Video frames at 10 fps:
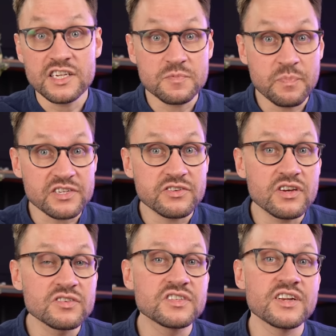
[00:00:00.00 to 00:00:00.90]
especially
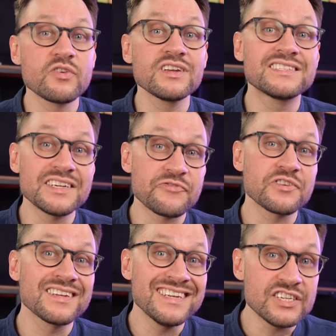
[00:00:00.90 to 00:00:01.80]
considering
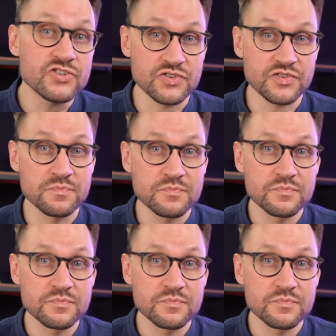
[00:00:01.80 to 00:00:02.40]
different niches.